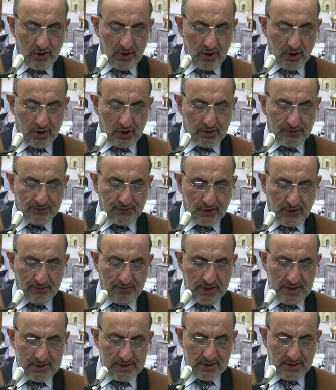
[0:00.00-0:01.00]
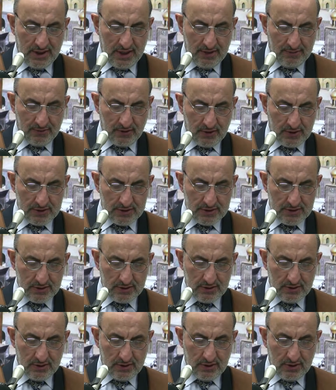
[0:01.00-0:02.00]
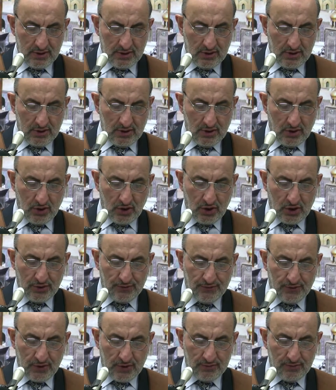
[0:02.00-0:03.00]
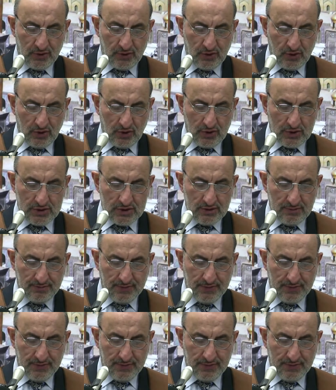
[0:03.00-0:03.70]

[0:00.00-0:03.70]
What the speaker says: or from his neighbors, or from those